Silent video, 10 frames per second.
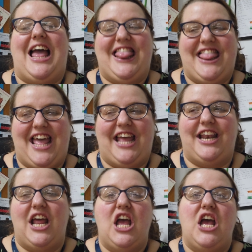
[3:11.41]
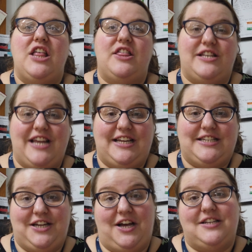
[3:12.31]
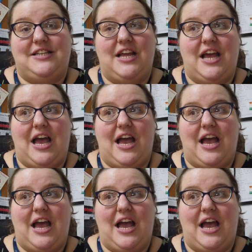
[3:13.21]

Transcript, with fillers: and then the day starts.